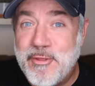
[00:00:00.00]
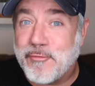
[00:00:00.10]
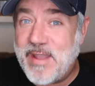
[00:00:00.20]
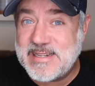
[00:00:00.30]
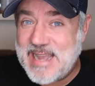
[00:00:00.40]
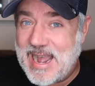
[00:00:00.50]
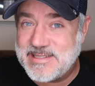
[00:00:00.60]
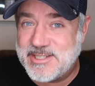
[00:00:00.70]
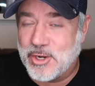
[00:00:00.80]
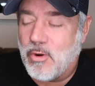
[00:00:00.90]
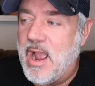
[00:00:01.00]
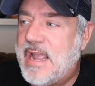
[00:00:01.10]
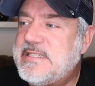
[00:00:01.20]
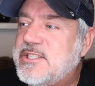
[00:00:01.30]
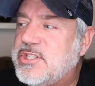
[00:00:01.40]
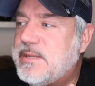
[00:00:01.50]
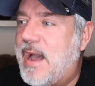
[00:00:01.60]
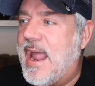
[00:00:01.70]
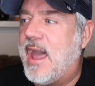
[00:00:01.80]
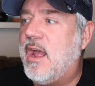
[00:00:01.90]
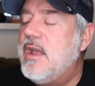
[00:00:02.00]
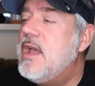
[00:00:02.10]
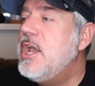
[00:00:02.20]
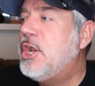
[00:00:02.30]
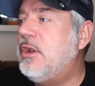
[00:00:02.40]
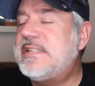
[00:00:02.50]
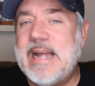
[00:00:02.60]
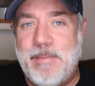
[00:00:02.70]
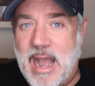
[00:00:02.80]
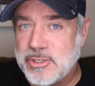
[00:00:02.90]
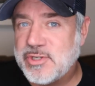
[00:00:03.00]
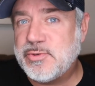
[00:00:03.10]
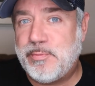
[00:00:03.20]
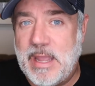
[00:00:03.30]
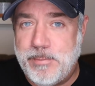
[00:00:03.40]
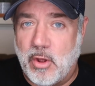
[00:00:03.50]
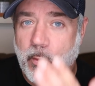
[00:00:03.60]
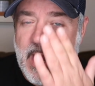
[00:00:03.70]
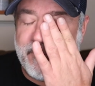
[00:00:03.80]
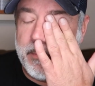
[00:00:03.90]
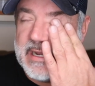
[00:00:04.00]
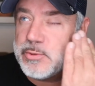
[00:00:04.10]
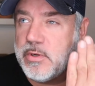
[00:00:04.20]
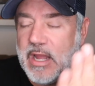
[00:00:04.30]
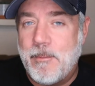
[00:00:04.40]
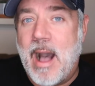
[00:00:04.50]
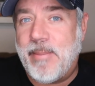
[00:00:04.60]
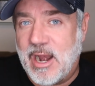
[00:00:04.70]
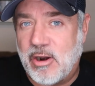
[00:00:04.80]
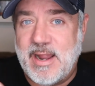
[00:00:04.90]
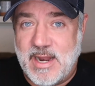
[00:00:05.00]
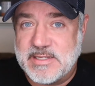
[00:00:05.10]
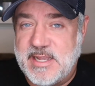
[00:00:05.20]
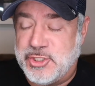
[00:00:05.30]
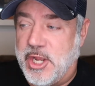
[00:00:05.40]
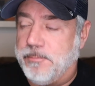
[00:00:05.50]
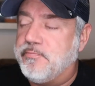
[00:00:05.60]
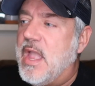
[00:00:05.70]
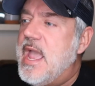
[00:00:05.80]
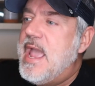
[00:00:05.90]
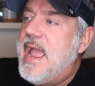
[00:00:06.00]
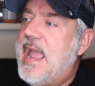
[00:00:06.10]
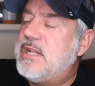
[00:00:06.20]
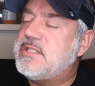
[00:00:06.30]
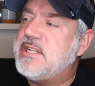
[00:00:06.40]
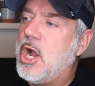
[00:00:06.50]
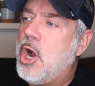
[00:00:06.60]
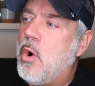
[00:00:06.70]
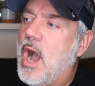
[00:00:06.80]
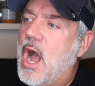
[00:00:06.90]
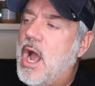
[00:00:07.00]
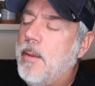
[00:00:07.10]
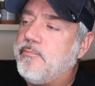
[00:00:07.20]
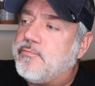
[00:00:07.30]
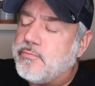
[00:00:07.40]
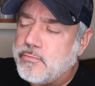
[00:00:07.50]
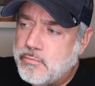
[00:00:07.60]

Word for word: And they're fantastic, right? Because it's just about how to, you know, set boundaries with people and whatever. But it's really about parenting and teaching. And so, um...